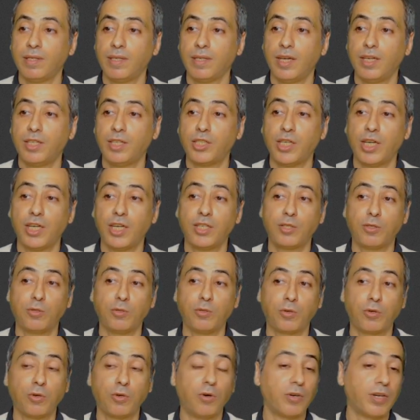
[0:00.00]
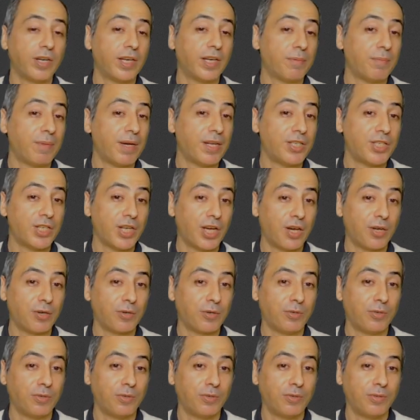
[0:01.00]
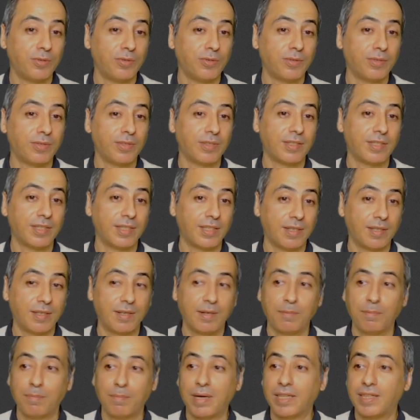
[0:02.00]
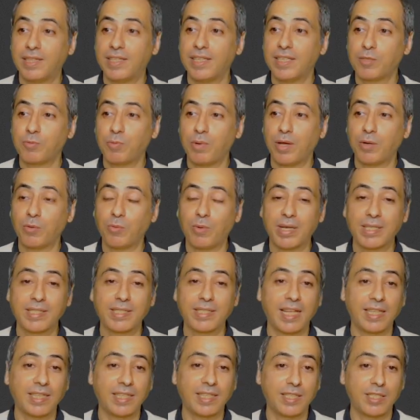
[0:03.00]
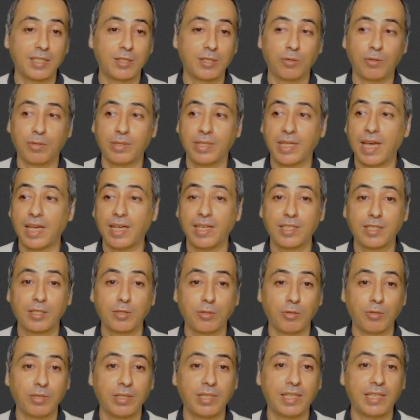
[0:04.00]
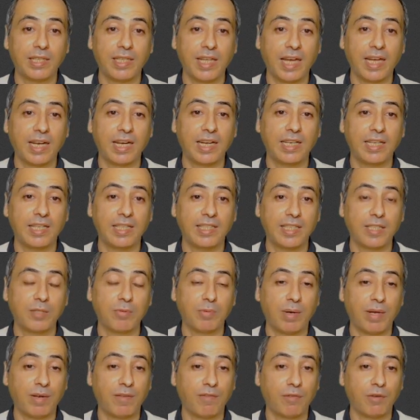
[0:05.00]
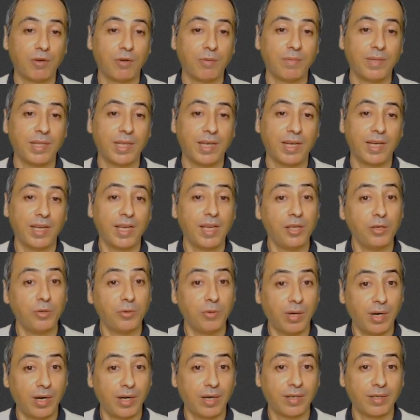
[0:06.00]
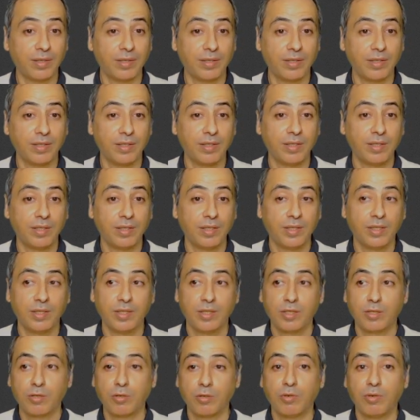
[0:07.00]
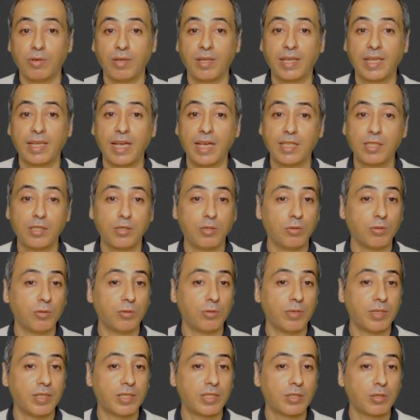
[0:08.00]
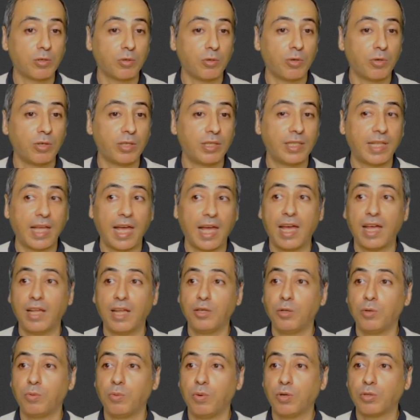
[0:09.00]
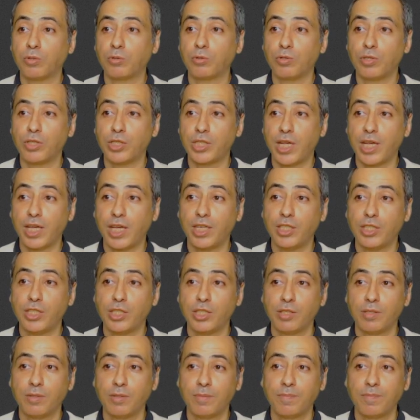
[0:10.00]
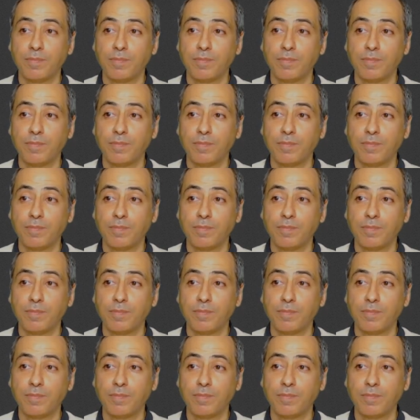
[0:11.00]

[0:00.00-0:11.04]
it changed to Kogger Manjaro, but this one was not installed. I installed it directly, this one from the AUR. So in case you installed and you want to change,